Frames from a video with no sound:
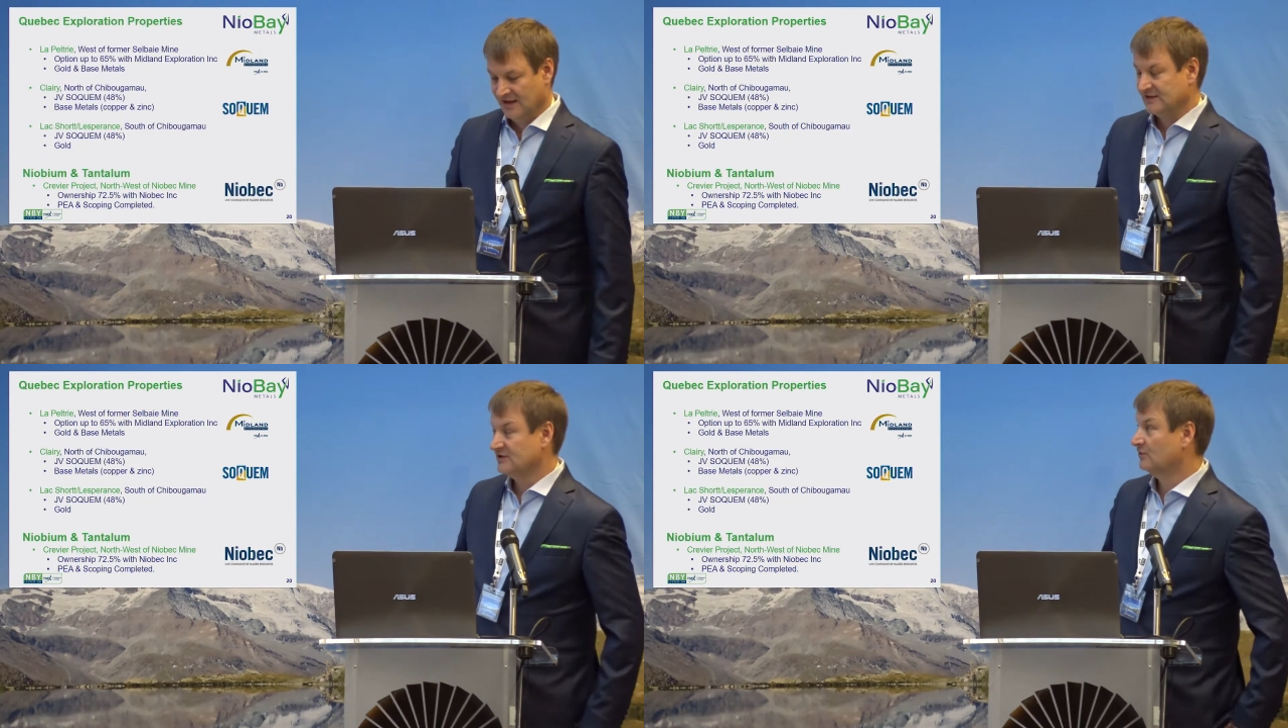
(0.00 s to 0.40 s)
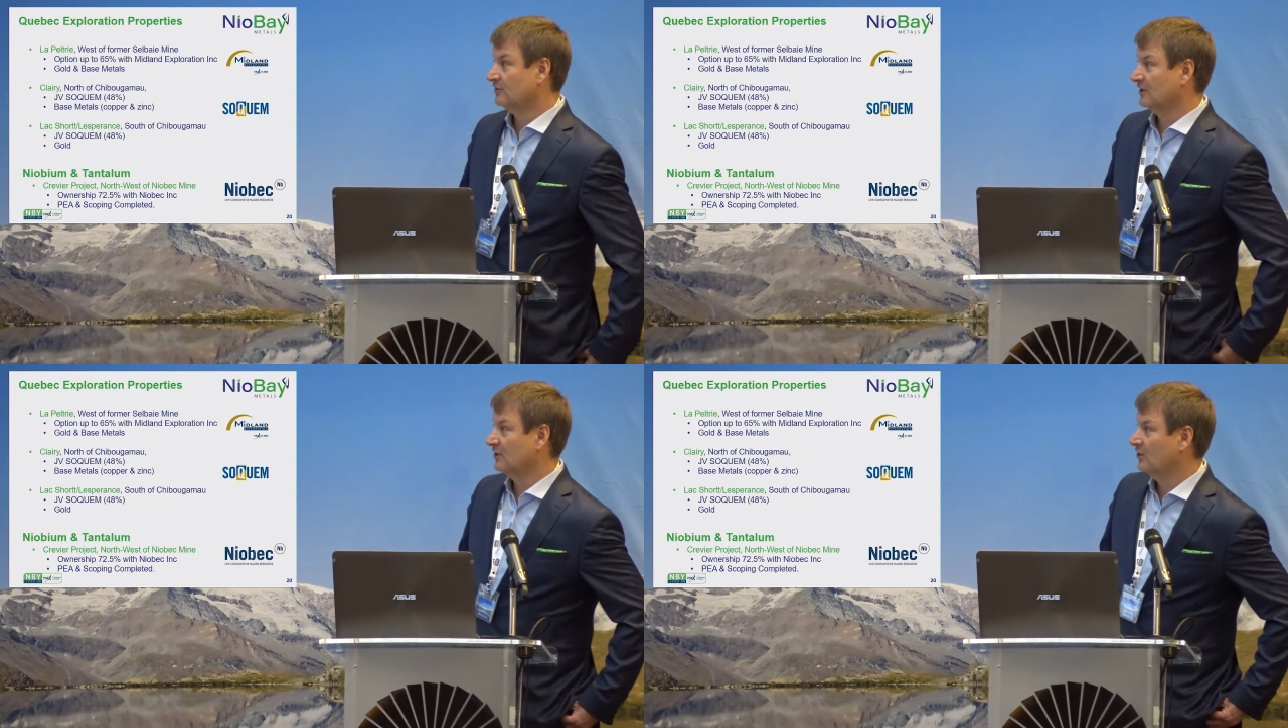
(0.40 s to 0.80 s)

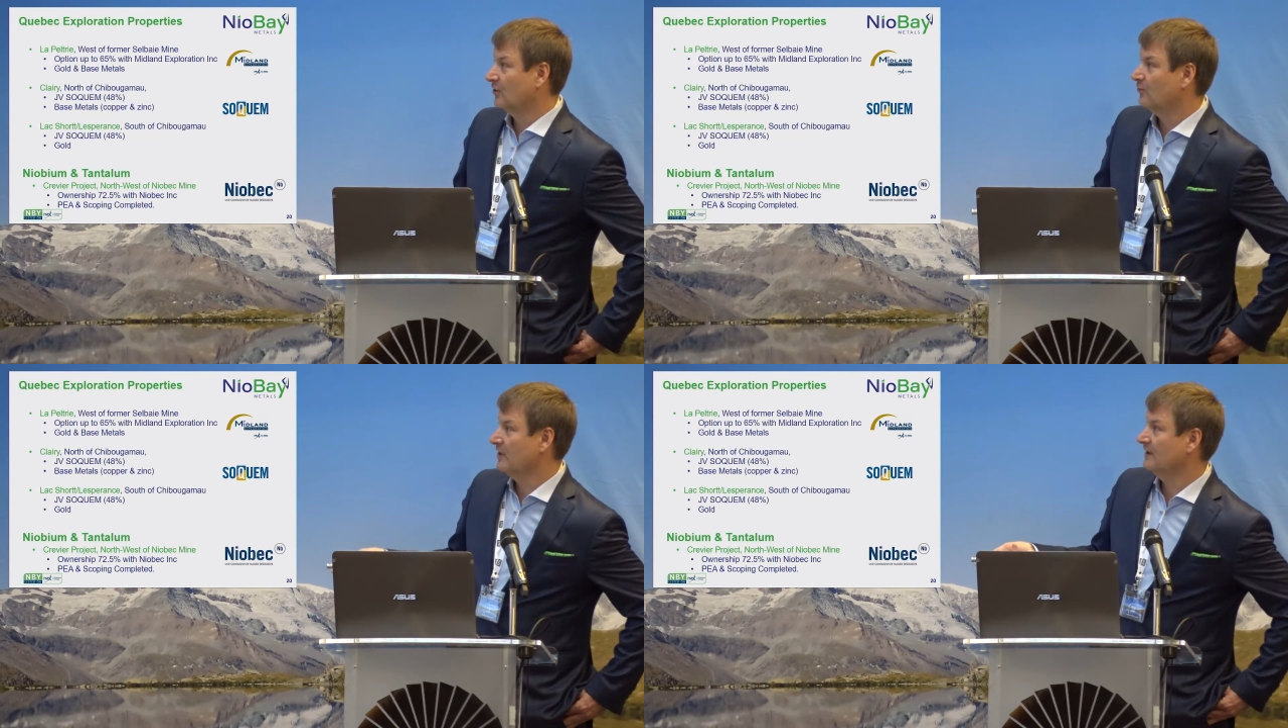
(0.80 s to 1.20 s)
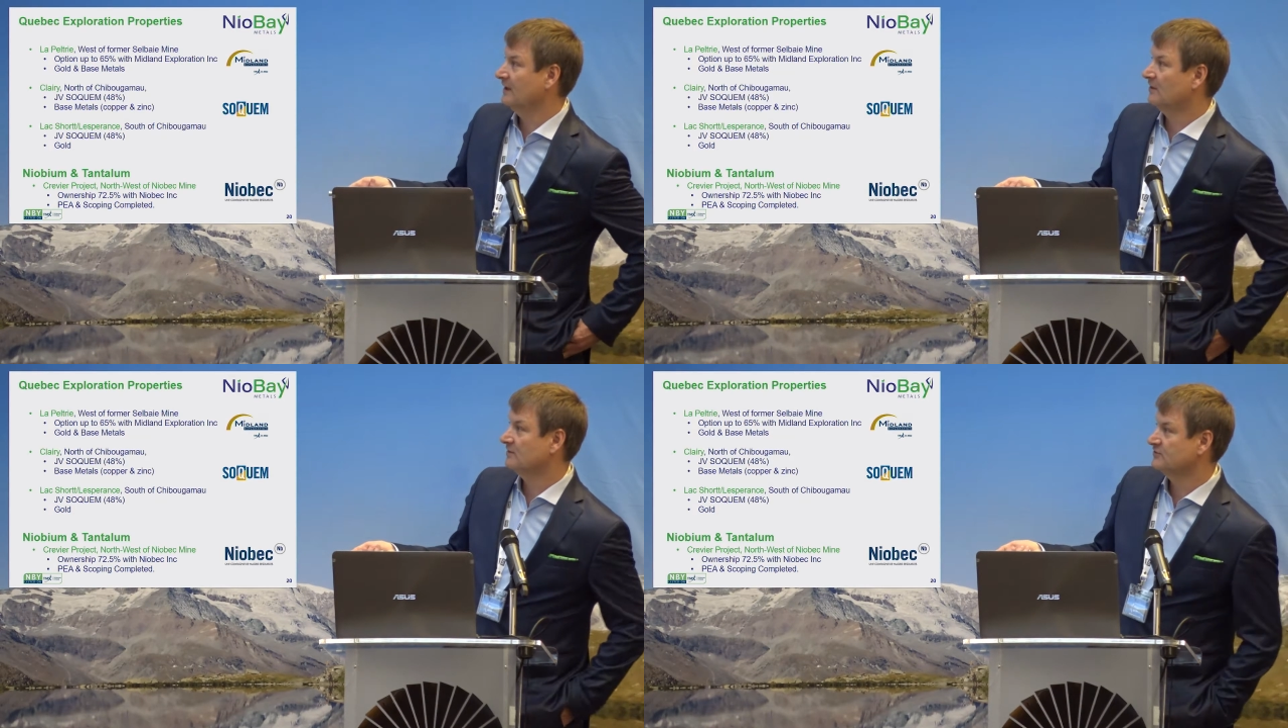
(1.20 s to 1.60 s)
So
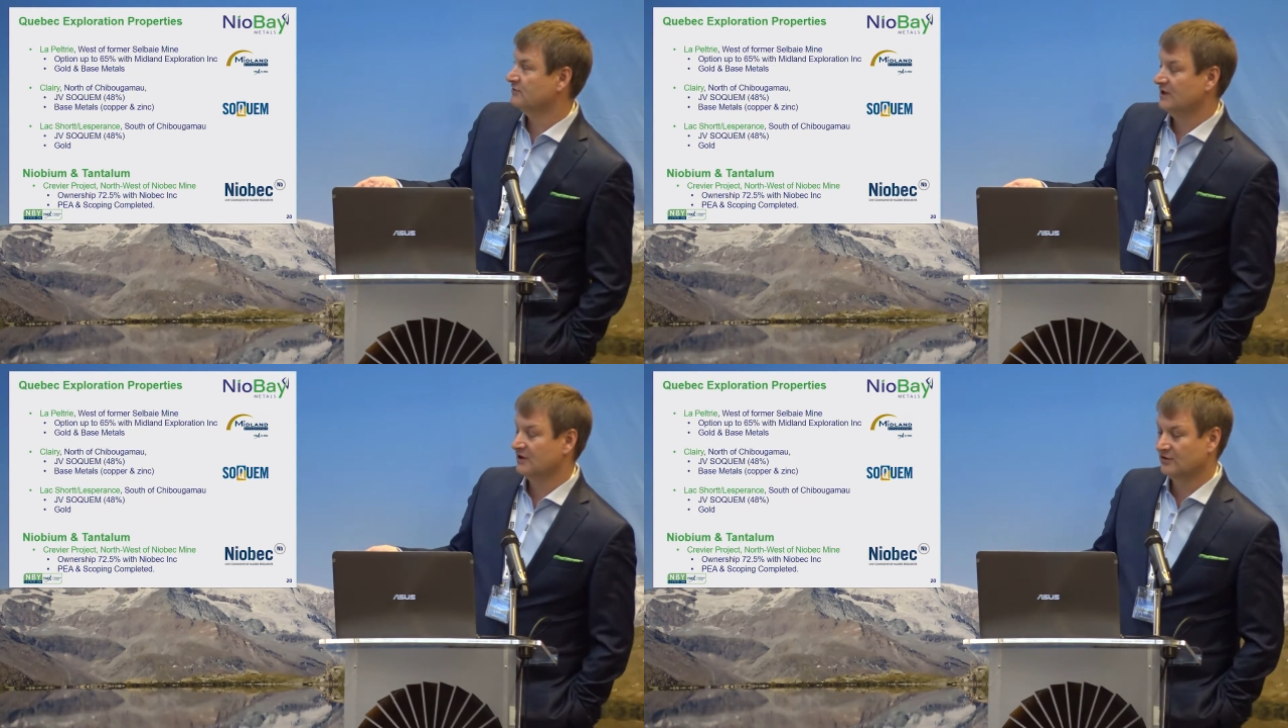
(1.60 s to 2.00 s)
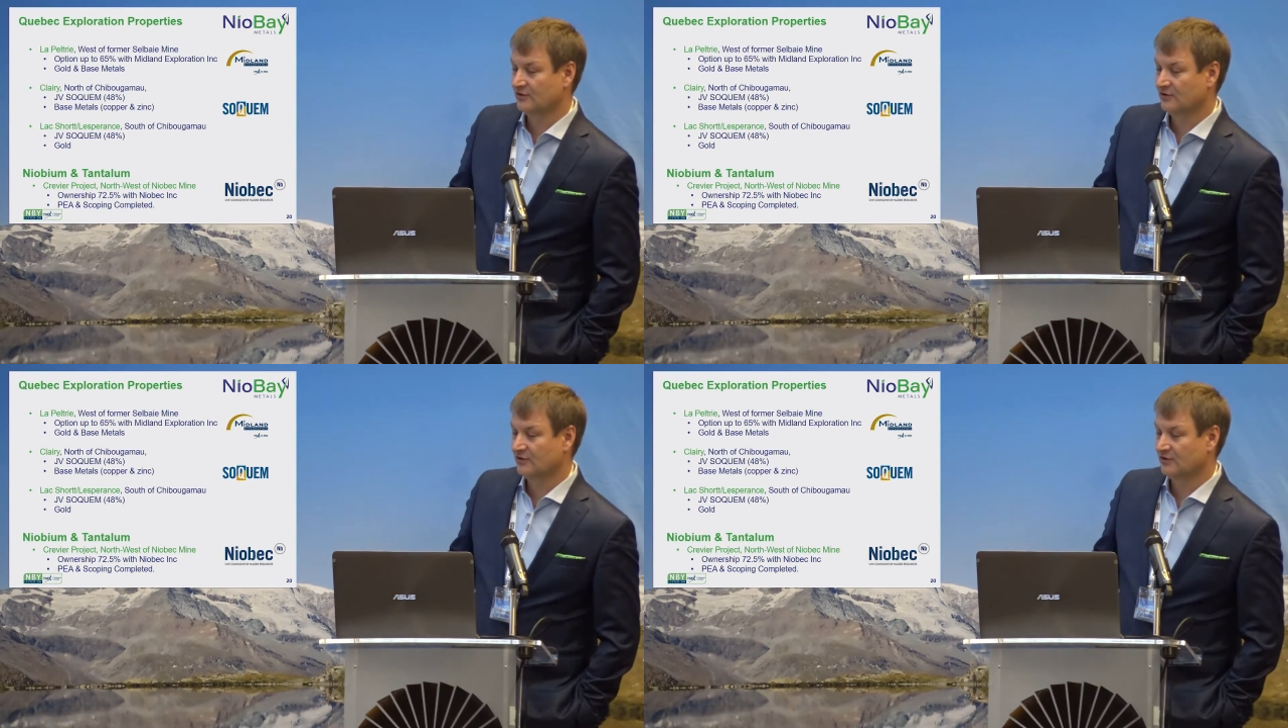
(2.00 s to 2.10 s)
quickly also the other